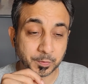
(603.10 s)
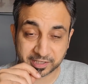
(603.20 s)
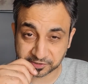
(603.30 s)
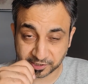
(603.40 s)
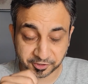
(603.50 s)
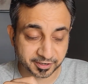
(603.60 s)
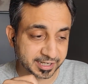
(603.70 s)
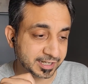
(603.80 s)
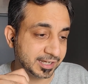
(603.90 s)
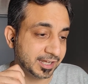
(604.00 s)
We are still
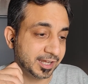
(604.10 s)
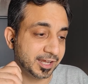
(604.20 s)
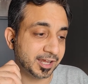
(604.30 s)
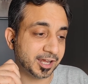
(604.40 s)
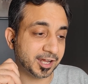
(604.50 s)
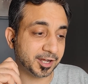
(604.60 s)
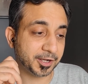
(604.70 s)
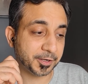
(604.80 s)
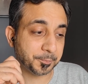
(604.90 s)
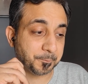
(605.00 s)
trying.
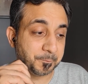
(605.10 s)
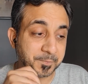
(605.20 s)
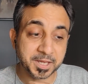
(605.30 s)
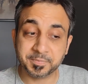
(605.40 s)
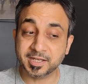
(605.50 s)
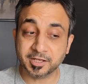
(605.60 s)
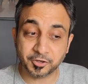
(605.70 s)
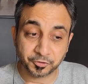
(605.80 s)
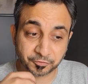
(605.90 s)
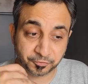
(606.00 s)

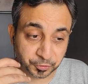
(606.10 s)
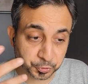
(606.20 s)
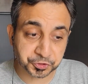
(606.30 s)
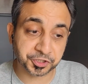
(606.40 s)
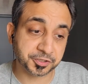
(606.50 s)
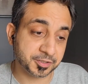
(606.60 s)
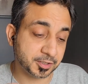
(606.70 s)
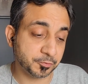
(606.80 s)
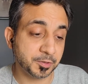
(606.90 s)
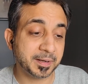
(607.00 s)
Maybe future
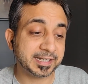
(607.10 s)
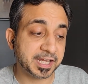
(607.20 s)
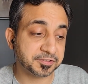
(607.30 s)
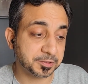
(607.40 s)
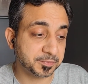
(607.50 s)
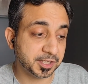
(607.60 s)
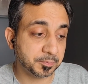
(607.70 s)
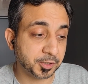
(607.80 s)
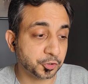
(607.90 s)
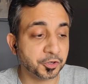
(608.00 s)
we might have
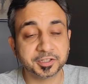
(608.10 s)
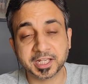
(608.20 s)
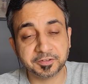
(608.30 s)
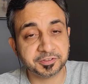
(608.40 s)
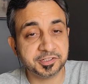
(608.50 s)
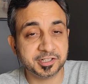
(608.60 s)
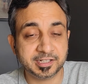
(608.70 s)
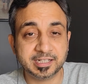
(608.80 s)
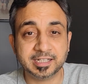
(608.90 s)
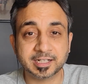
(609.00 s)
something, but on the F3
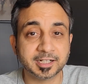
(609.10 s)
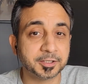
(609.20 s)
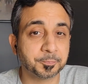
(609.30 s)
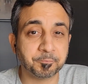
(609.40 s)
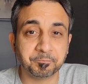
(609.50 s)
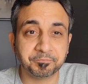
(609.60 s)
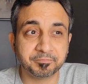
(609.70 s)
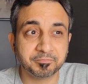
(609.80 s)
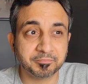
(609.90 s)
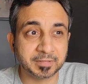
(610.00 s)
GT,
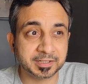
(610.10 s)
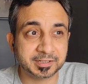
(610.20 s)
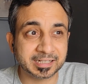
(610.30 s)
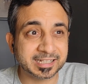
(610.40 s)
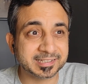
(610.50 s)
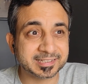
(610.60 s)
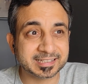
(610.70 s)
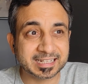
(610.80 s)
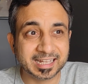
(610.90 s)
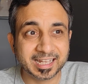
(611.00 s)
it
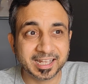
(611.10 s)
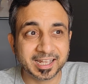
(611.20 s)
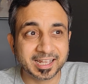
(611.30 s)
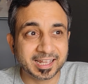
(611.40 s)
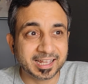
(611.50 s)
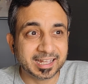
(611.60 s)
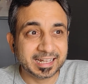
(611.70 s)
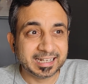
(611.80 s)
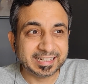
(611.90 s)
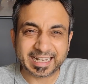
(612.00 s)
is
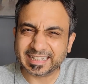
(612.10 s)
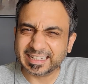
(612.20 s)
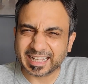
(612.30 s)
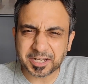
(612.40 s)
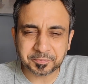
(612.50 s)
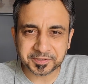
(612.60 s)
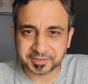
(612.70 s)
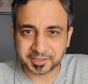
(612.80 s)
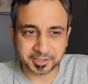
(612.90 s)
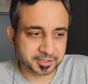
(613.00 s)

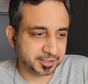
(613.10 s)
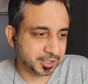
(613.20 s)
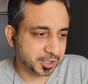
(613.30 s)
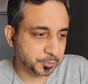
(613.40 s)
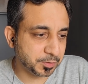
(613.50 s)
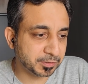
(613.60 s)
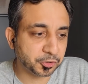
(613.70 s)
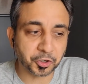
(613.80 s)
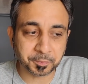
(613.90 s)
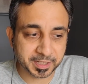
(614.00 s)
99% we will
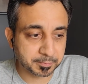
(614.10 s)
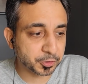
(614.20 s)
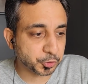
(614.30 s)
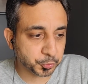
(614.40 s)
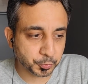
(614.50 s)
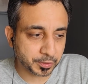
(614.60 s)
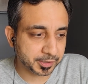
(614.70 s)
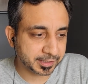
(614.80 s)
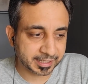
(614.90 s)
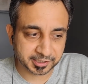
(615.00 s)
not be able
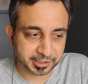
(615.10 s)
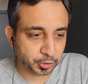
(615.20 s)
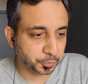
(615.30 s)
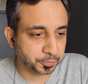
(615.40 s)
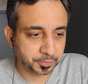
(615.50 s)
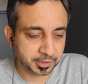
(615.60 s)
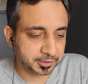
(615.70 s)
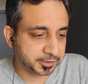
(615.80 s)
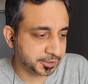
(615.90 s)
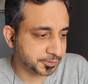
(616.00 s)
to get a yellow
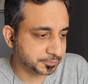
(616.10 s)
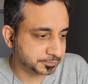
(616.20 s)
color here.